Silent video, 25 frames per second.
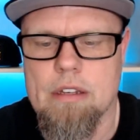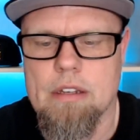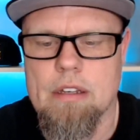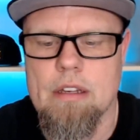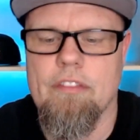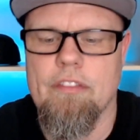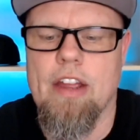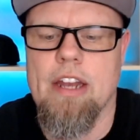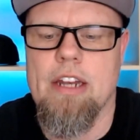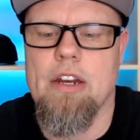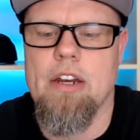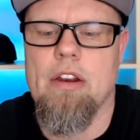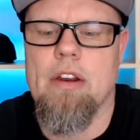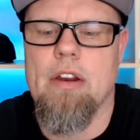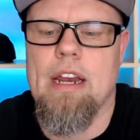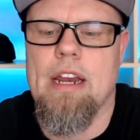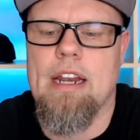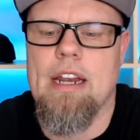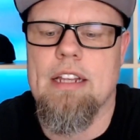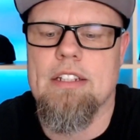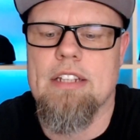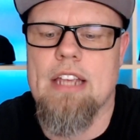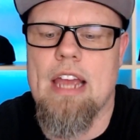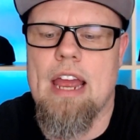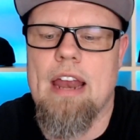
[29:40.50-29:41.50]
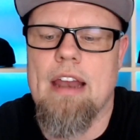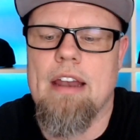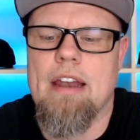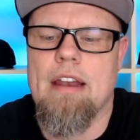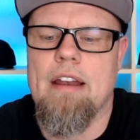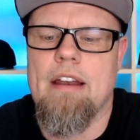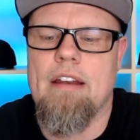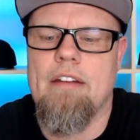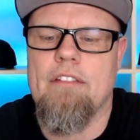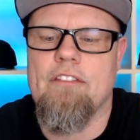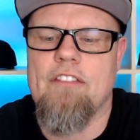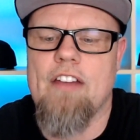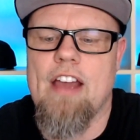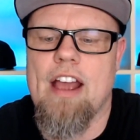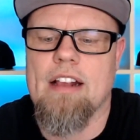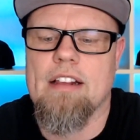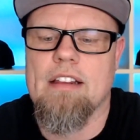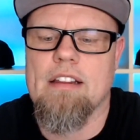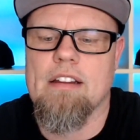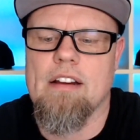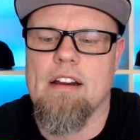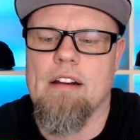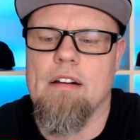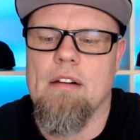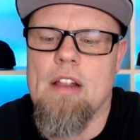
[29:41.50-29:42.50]
The venue, it is at, in fact,
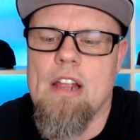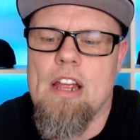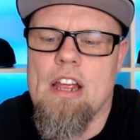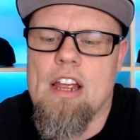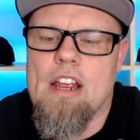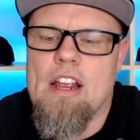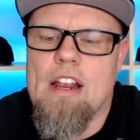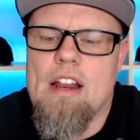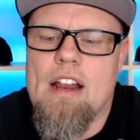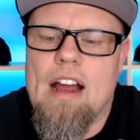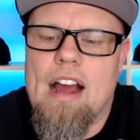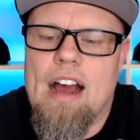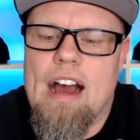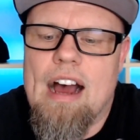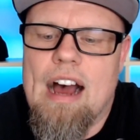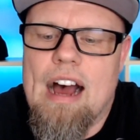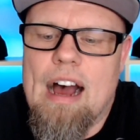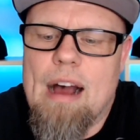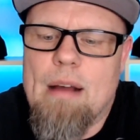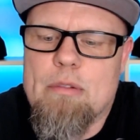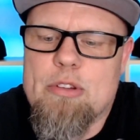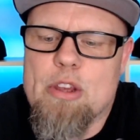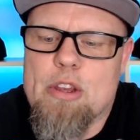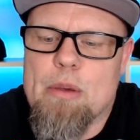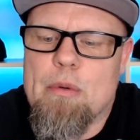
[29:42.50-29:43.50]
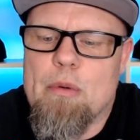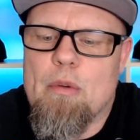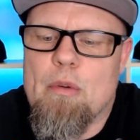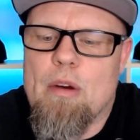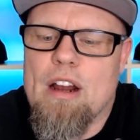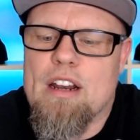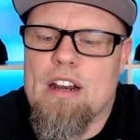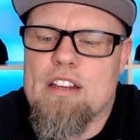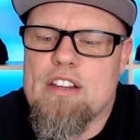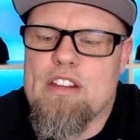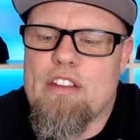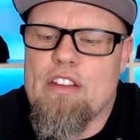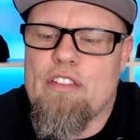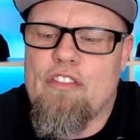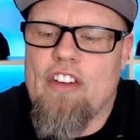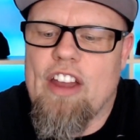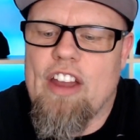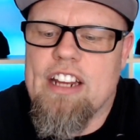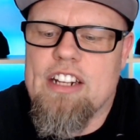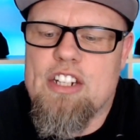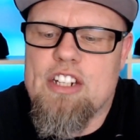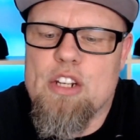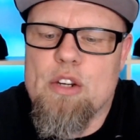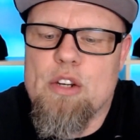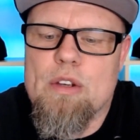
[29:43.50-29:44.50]
the Crown. Someone wants to
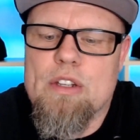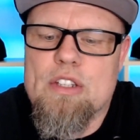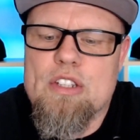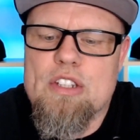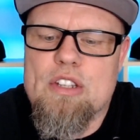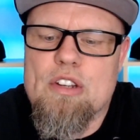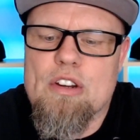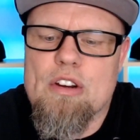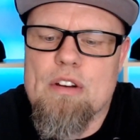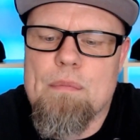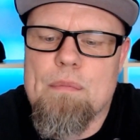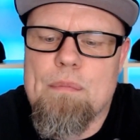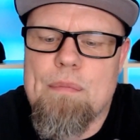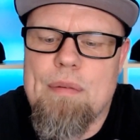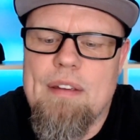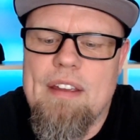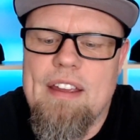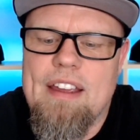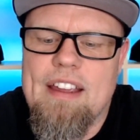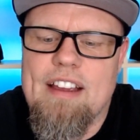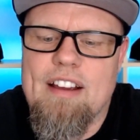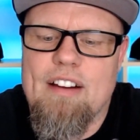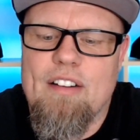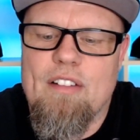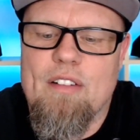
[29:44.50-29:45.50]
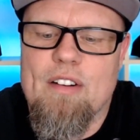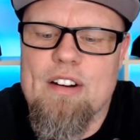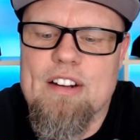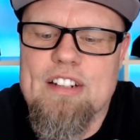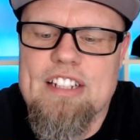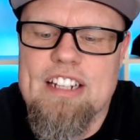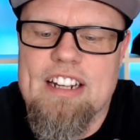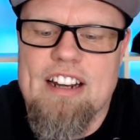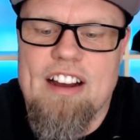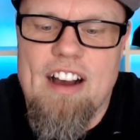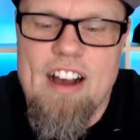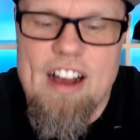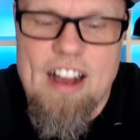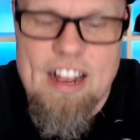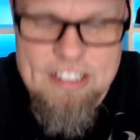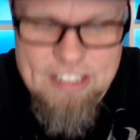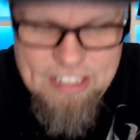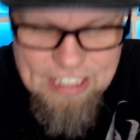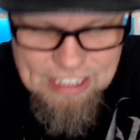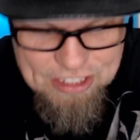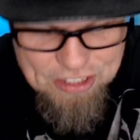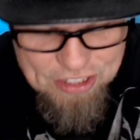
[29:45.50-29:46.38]
fight you. Is Dirt Pig or is it Hans? It's